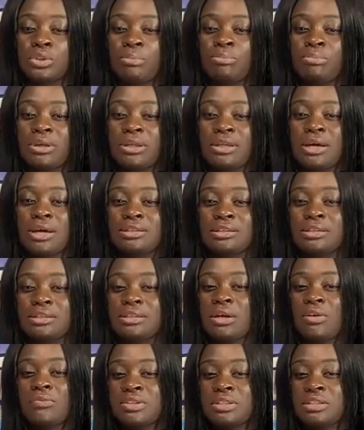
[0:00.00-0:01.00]
social media as
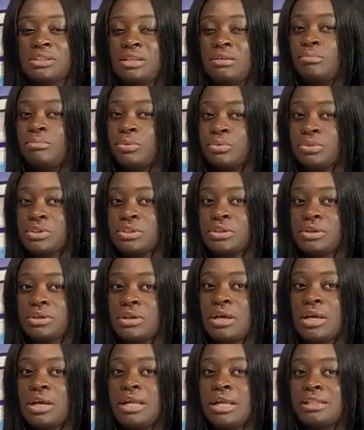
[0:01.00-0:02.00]
a self-esteem
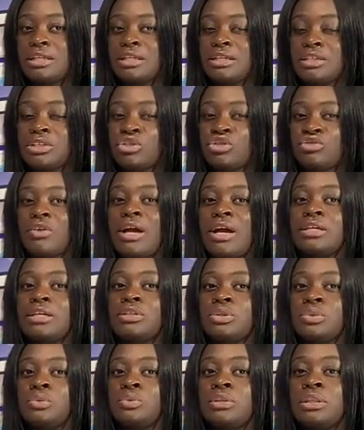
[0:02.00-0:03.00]
booster. Let us try
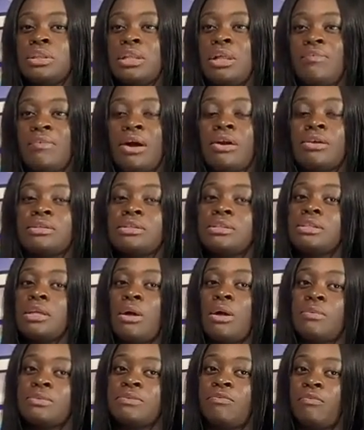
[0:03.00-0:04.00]
to love
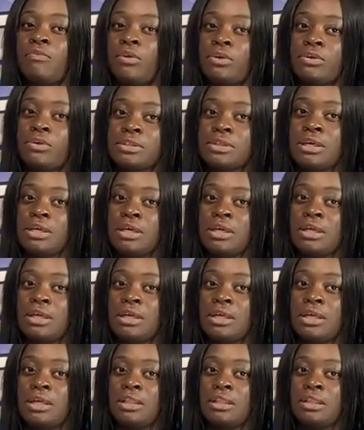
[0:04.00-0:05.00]
ourselves first
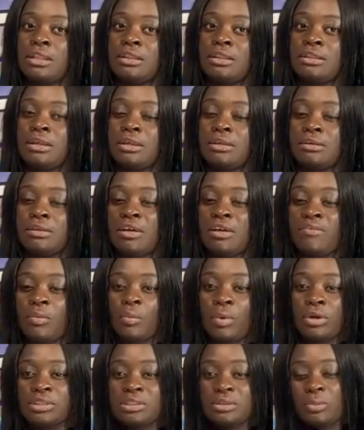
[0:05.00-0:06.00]
than
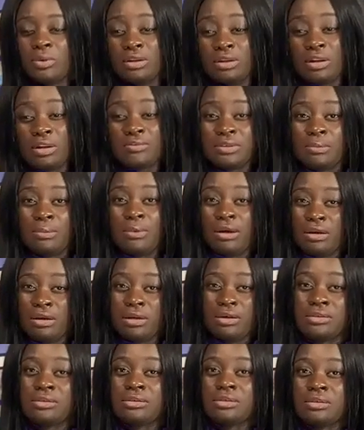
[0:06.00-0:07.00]
loving what someone loves
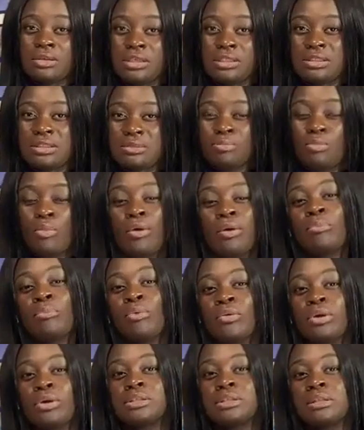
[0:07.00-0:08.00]
about us. It's more
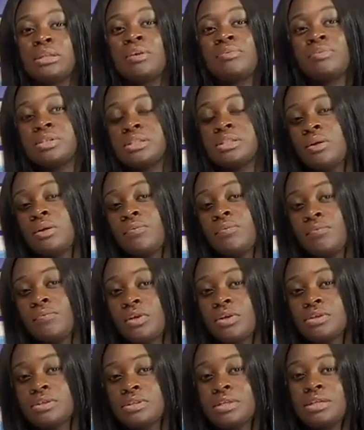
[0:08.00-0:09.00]
important to love yourself
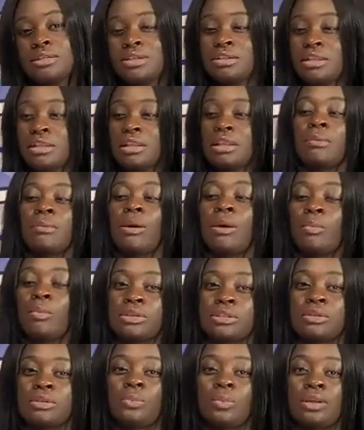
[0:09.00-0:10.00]
first than think about
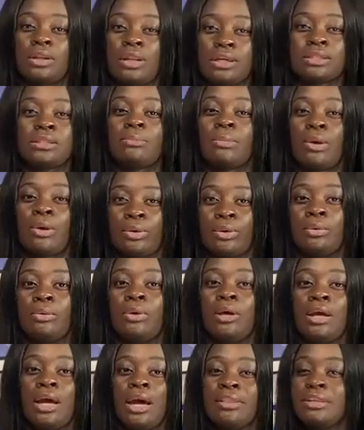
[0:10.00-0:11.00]
what someone likes about
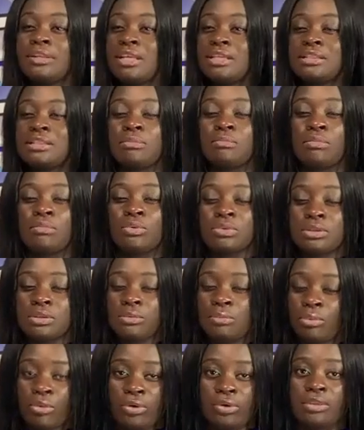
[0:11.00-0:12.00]
you. I think that's the
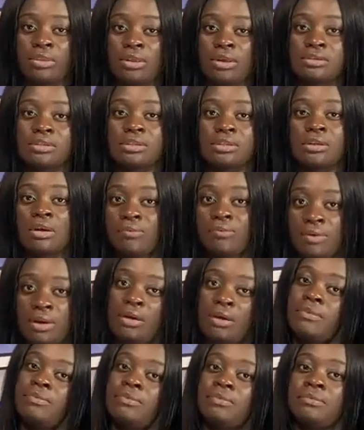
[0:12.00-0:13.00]
most important thing,
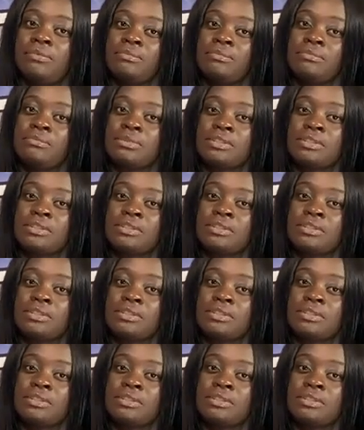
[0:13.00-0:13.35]
self-love.